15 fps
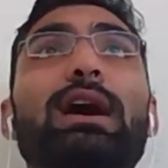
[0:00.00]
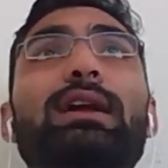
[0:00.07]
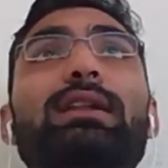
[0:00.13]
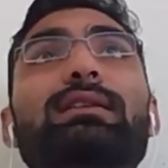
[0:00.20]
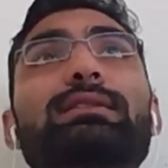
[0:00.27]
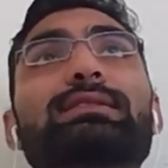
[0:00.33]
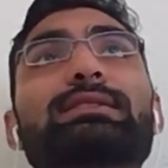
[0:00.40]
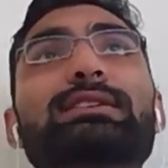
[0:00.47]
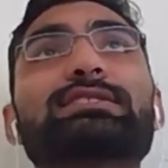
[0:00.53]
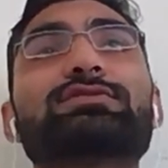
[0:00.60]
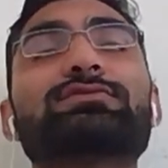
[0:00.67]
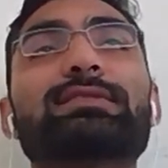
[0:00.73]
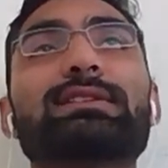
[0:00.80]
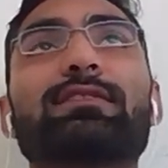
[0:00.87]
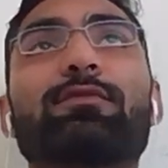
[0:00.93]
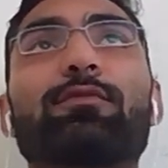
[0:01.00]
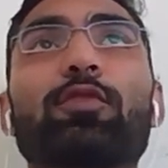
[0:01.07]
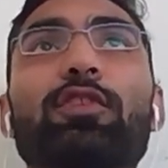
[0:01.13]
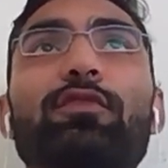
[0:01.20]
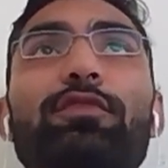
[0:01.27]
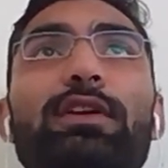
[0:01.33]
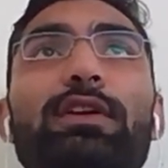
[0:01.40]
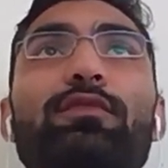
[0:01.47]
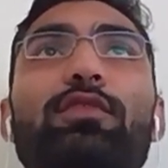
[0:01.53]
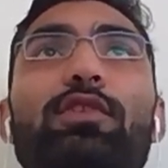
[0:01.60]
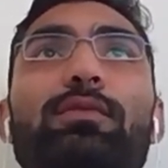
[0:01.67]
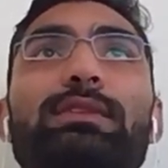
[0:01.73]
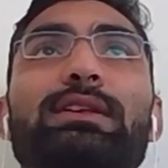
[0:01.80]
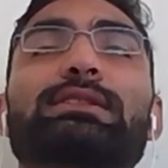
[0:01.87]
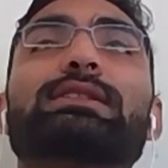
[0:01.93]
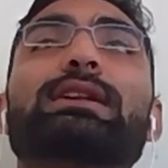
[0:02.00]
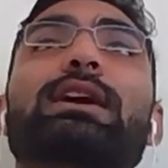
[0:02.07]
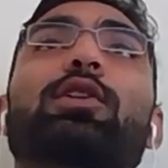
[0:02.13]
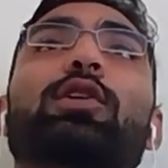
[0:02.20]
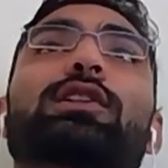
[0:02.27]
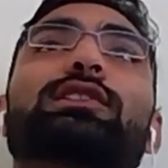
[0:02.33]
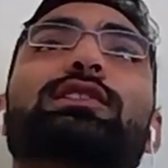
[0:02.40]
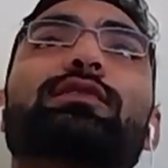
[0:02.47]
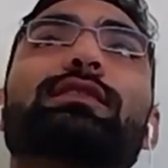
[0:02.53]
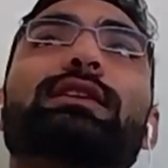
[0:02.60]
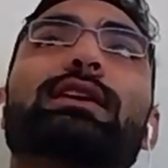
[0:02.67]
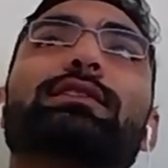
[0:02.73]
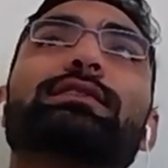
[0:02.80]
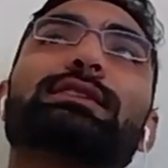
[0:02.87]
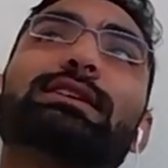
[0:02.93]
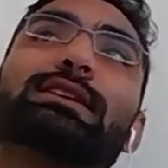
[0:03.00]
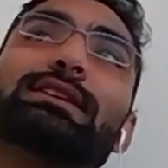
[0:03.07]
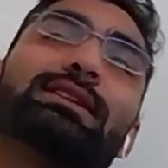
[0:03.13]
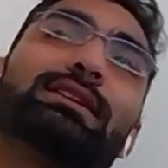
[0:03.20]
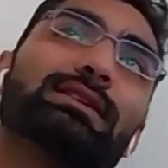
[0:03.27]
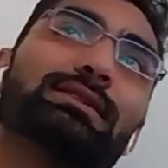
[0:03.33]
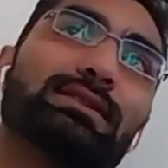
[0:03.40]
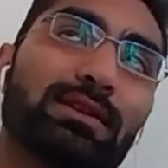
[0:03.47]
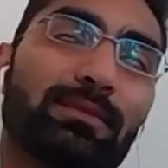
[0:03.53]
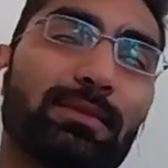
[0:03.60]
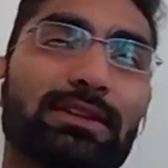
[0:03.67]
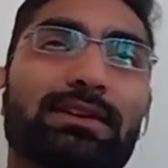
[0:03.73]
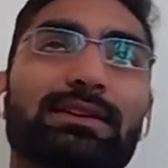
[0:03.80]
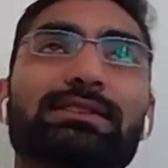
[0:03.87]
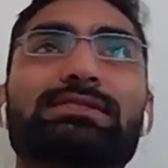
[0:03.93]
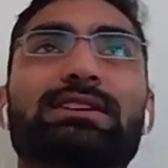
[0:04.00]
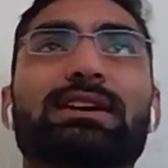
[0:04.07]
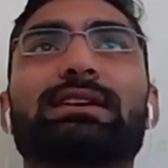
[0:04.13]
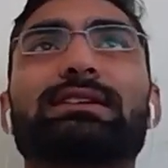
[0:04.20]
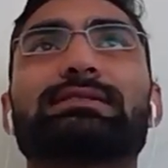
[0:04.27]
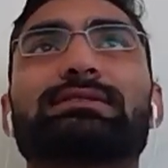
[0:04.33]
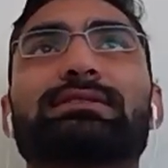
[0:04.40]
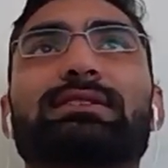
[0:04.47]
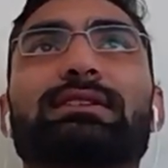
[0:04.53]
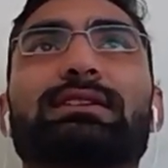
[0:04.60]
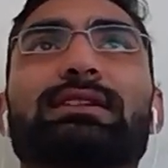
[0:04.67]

our research will fulfill from this. Also, we have seen some other charts,